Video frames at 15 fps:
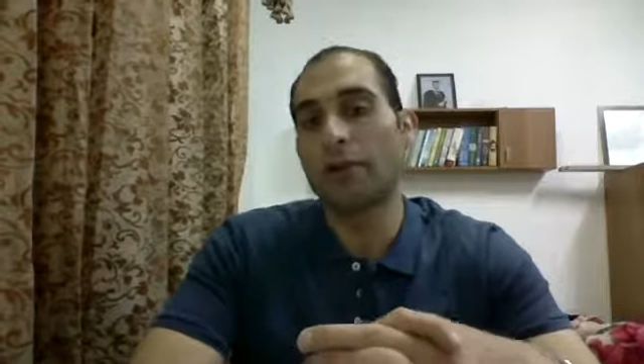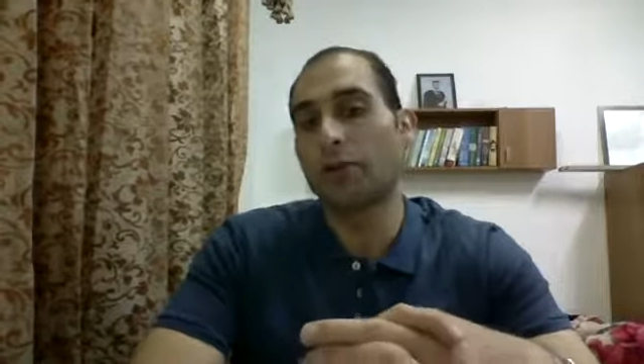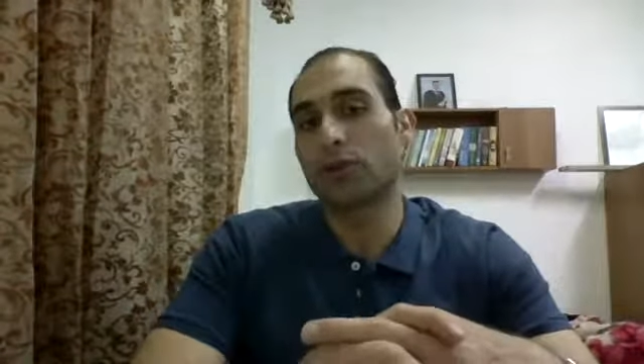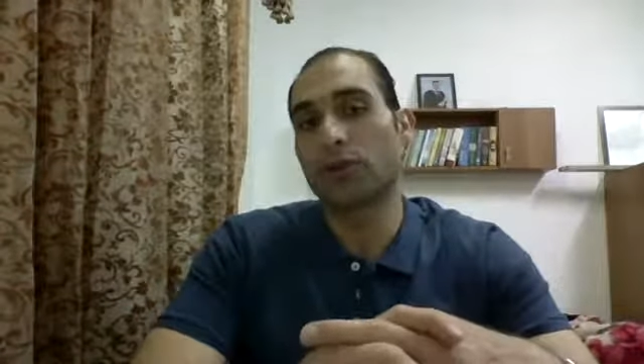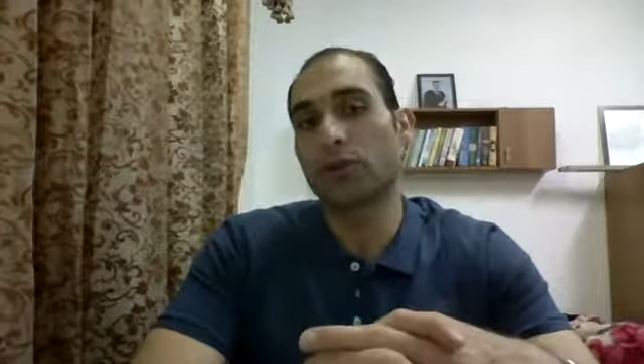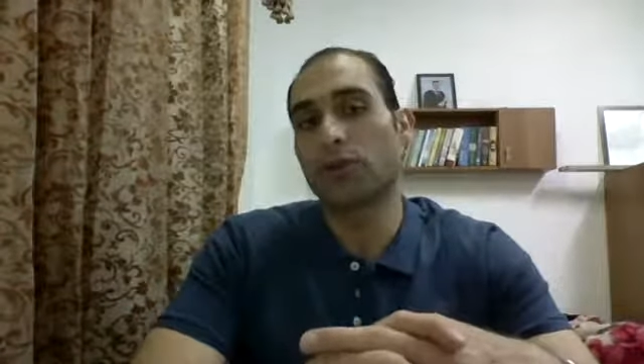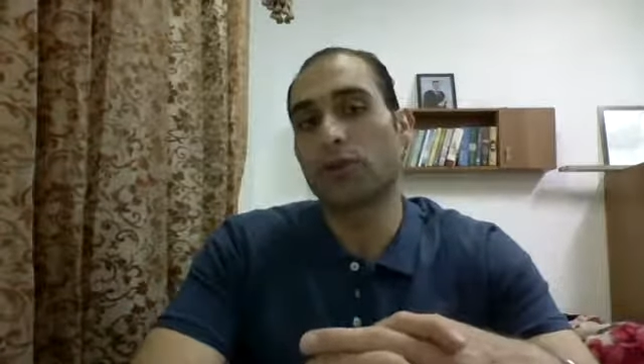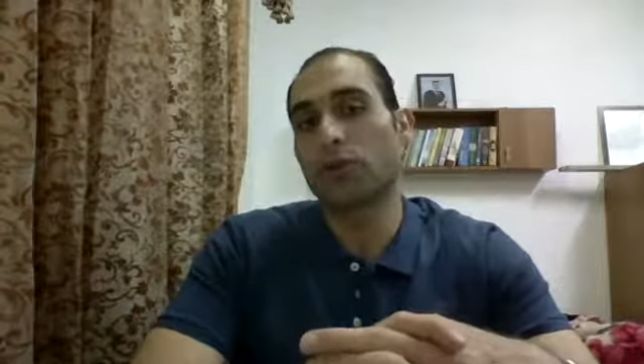
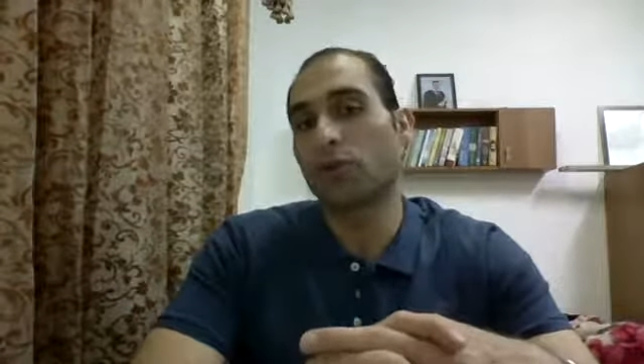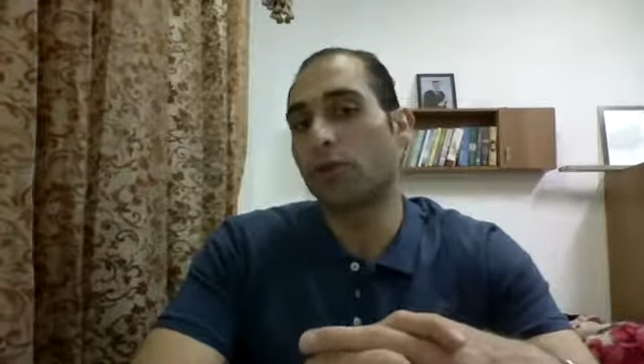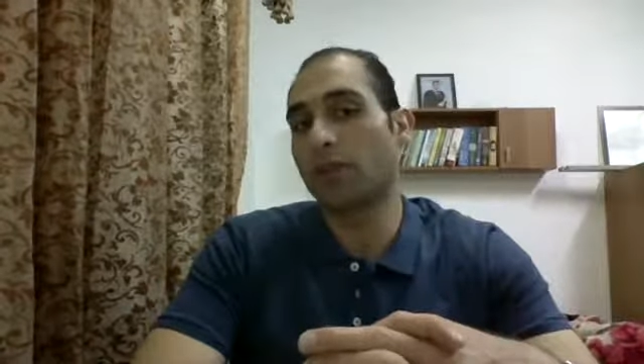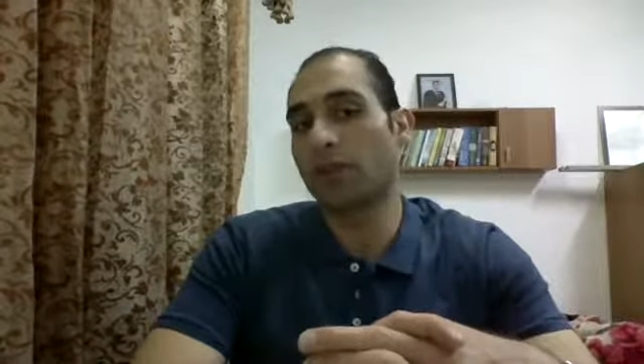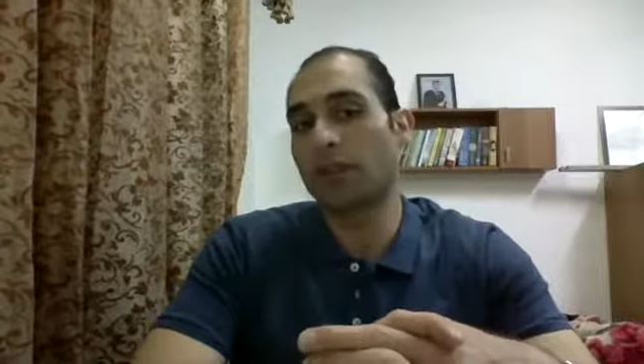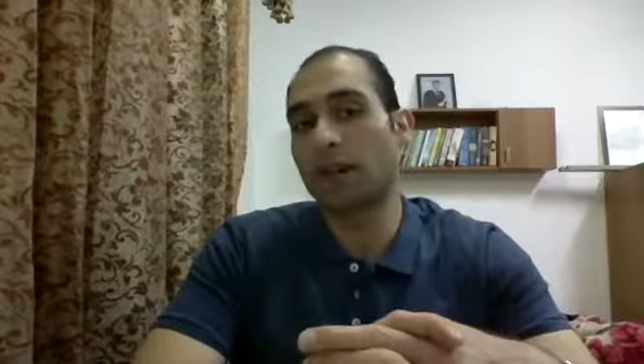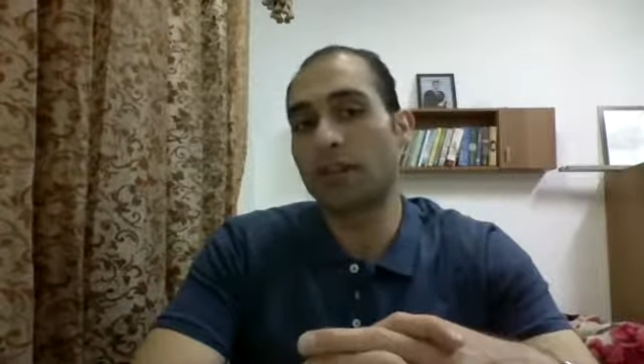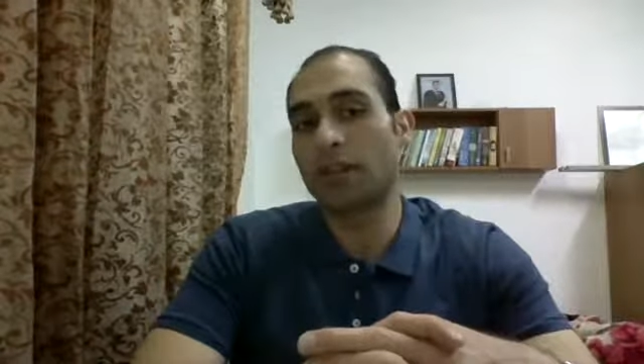So
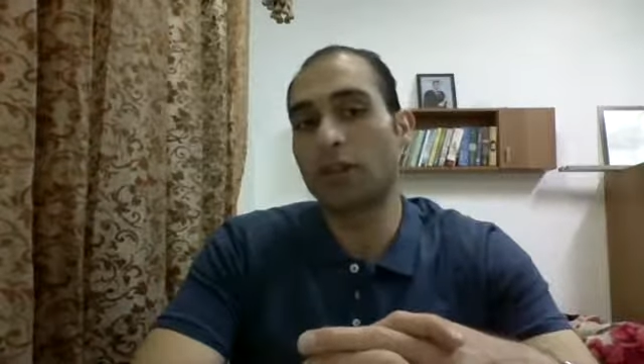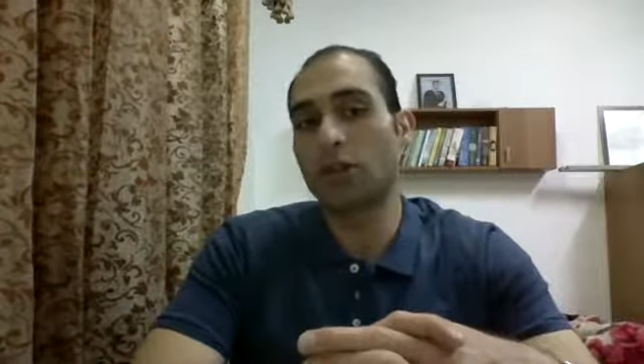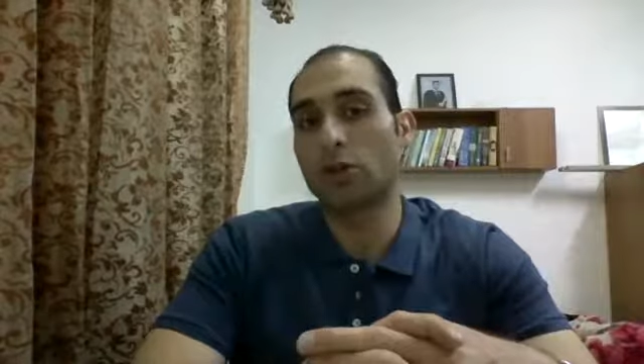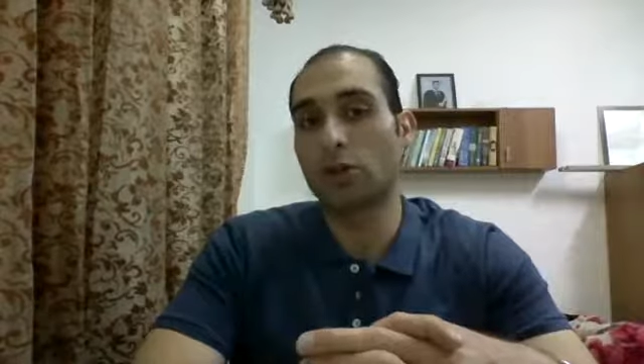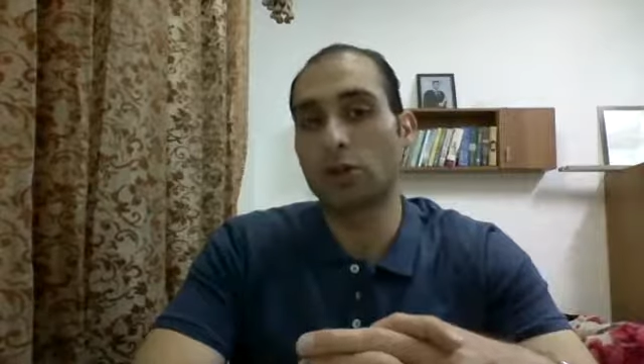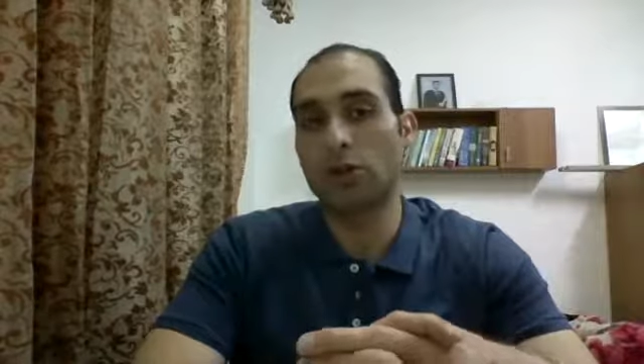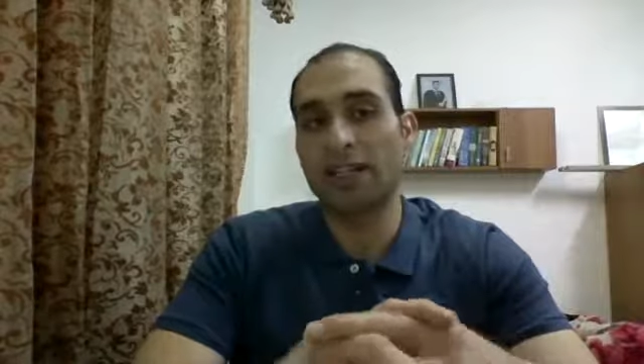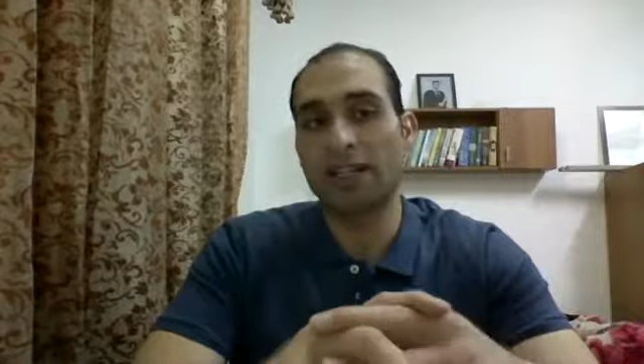with that,
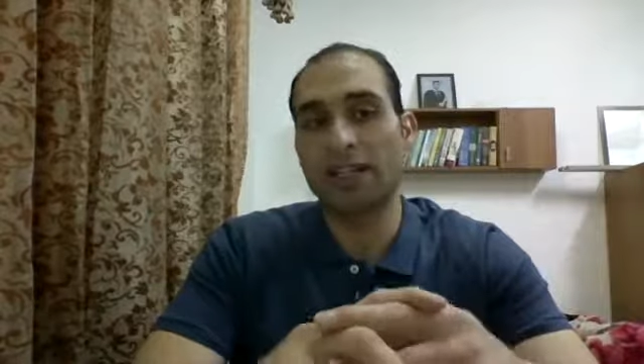we